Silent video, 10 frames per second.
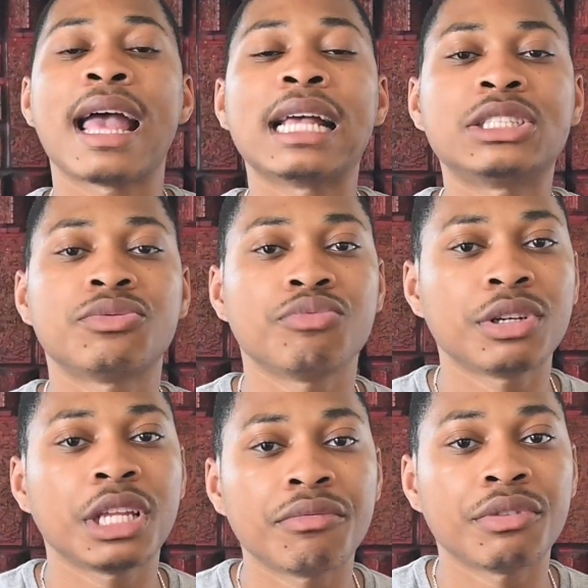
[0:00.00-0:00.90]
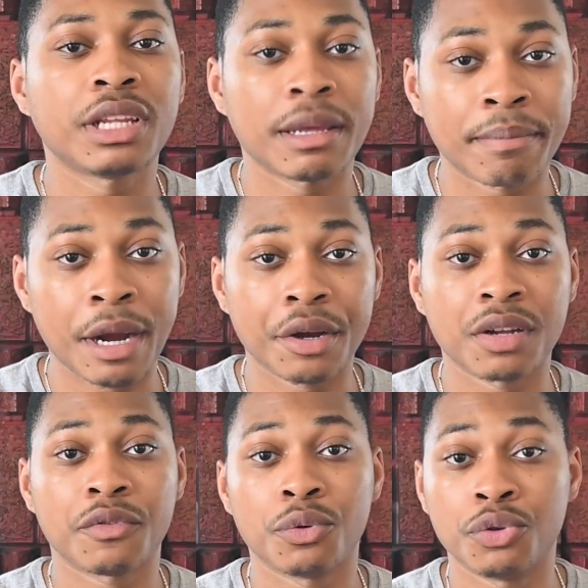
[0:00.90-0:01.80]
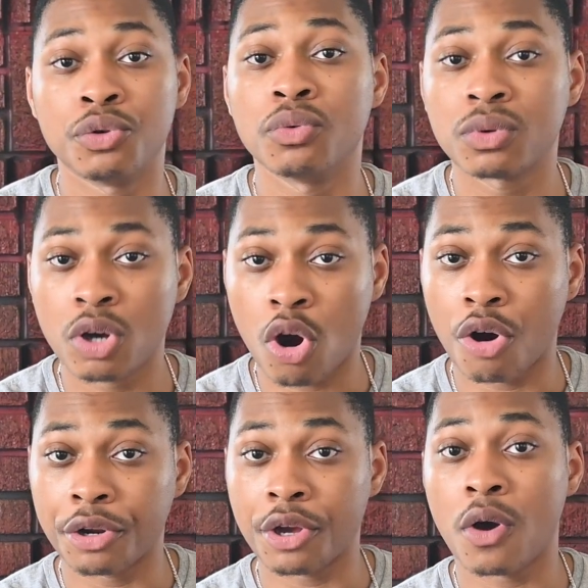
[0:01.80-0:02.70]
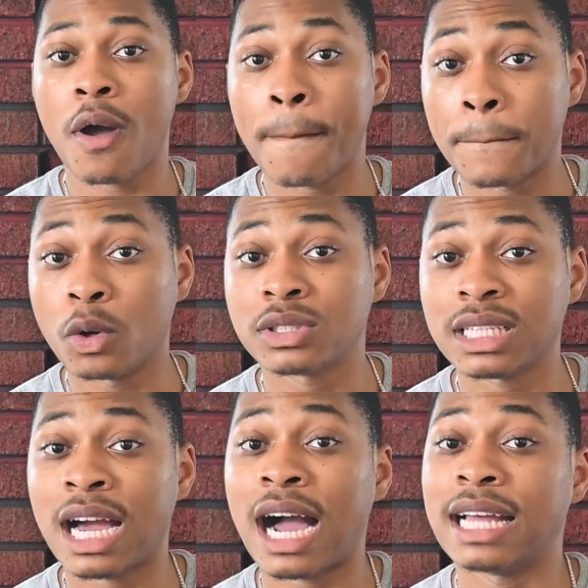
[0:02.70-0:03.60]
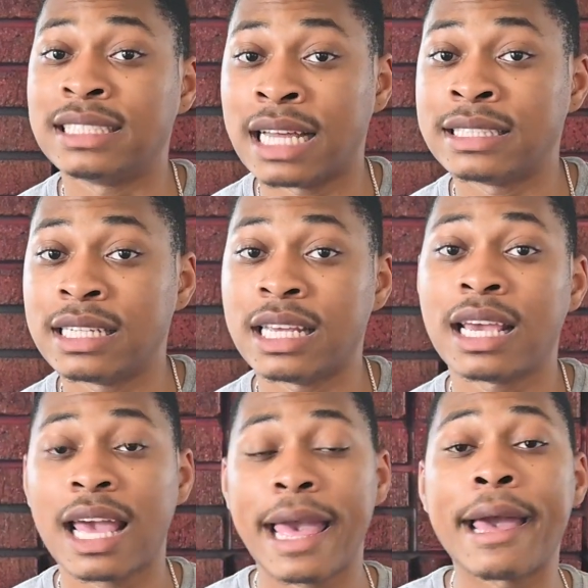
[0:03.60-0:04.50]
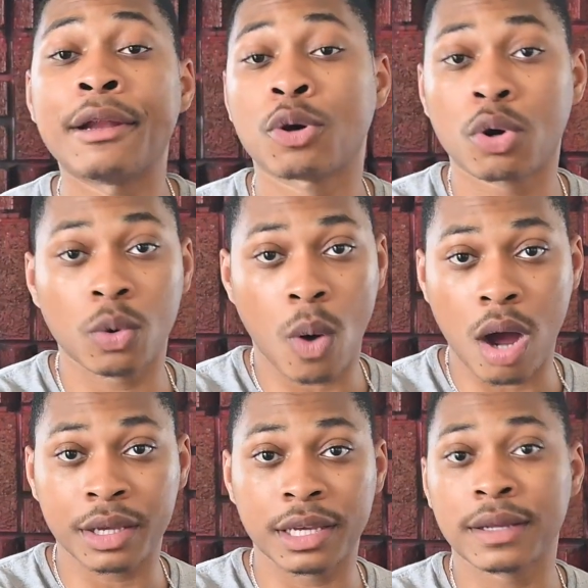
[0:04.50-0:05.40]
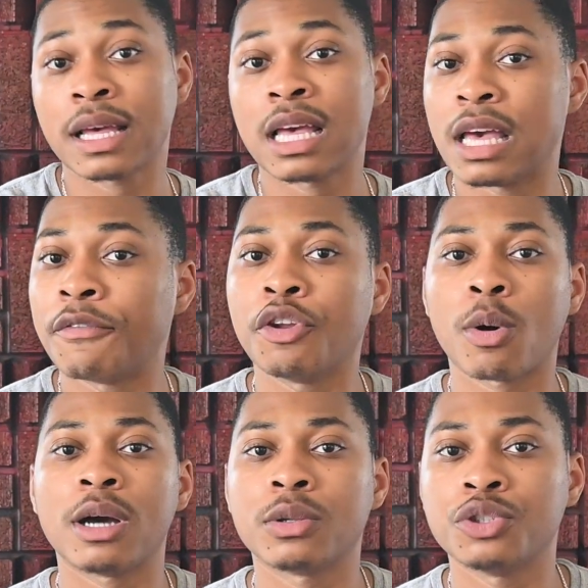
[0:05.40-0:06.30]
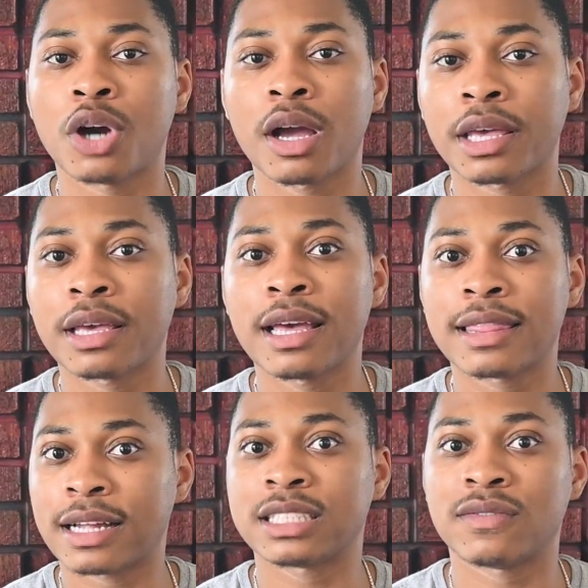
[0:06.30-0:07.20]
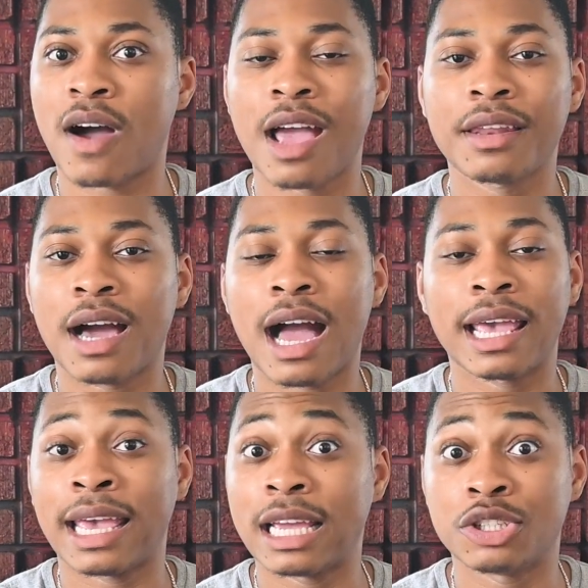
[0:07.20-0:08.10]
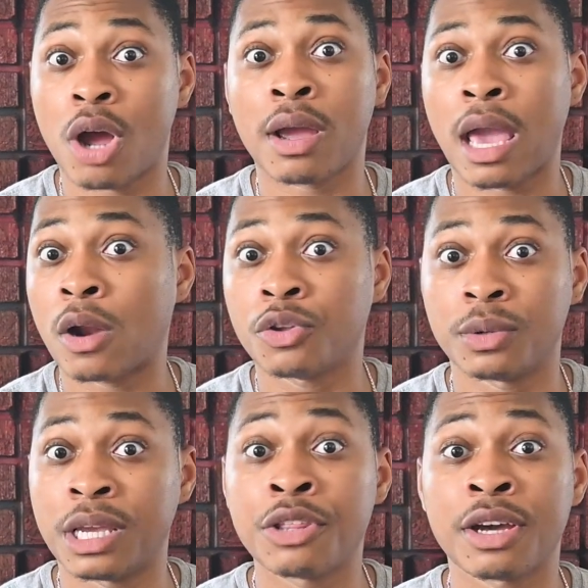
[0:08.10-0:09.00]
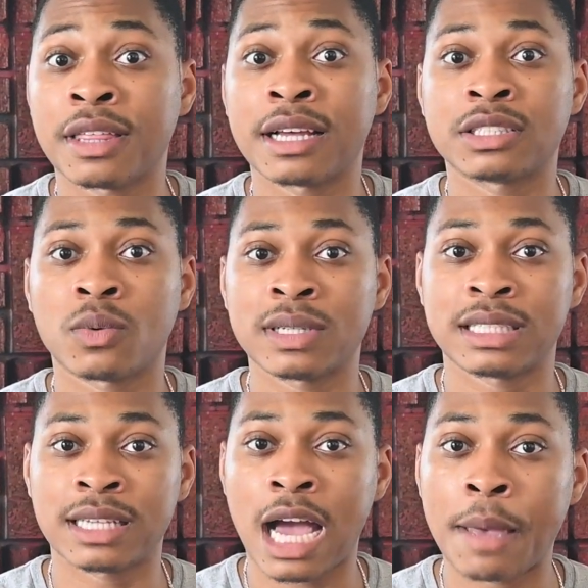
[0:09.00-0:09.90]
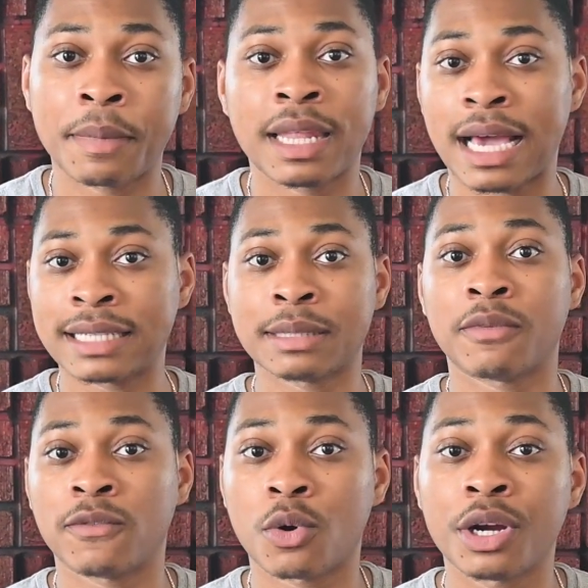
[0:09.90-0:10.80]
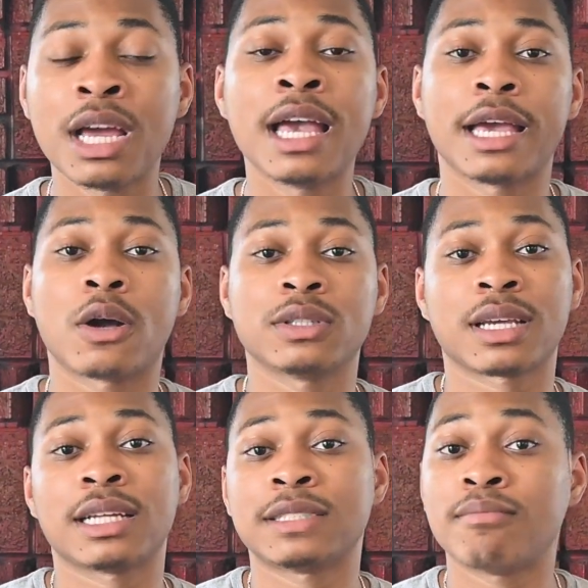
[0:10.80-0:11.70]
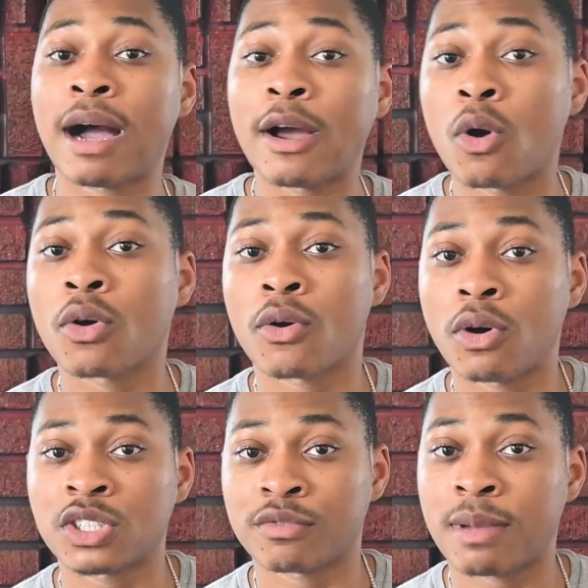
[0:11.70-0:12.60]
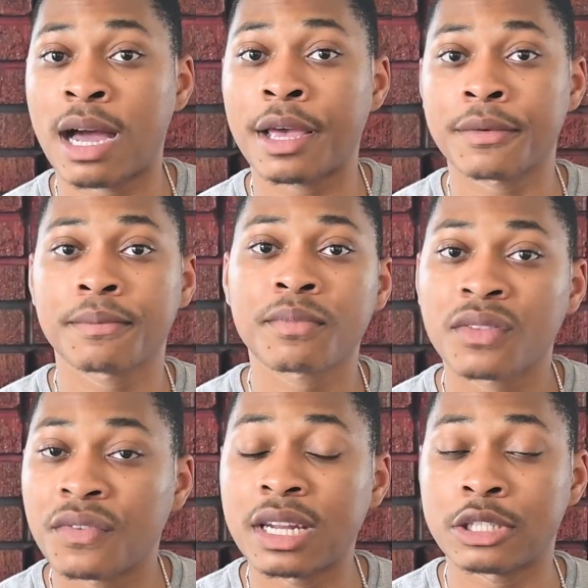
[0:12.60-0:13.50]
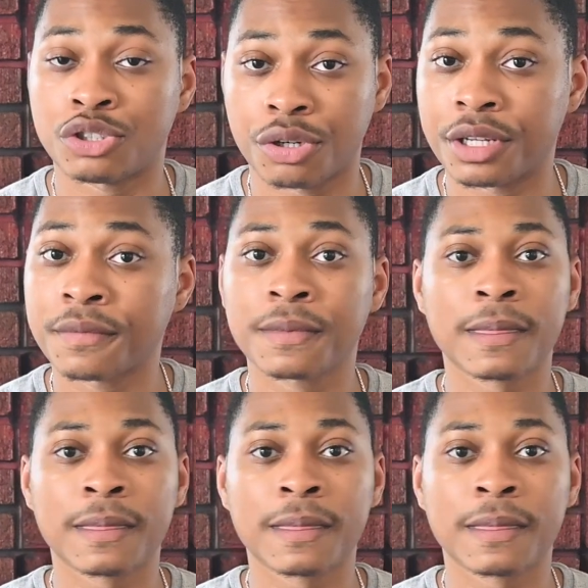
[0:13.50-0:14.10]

it's really, really imperative you do cardio, mostly high intensity and or walking. If you don't wanna do jogging, that's fine. I hate jogging, I don't do it either. I think it's a waste of time. And like I said before, it goes against my own goals for my fitness journey.